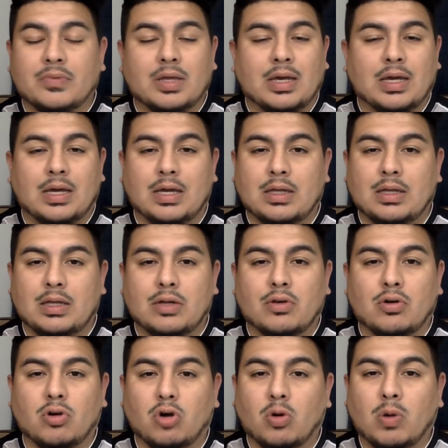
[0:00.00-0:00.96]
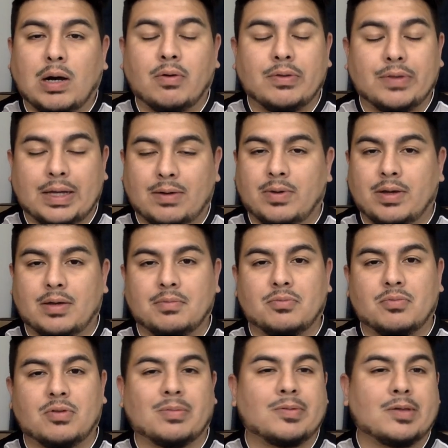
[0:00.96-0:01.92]
and, you know, go out that way
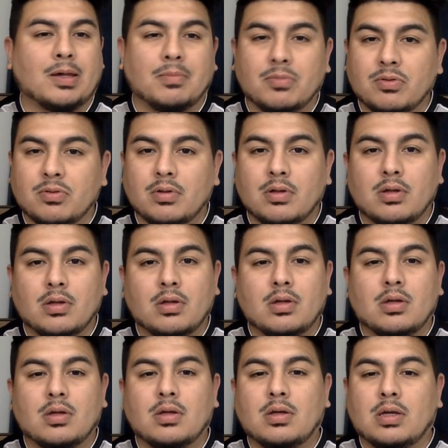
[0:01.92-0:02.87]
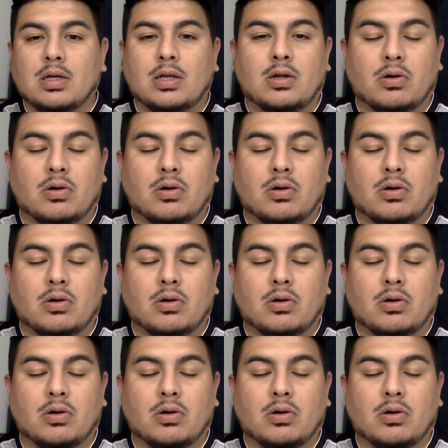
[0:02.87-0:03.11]
sometimes. You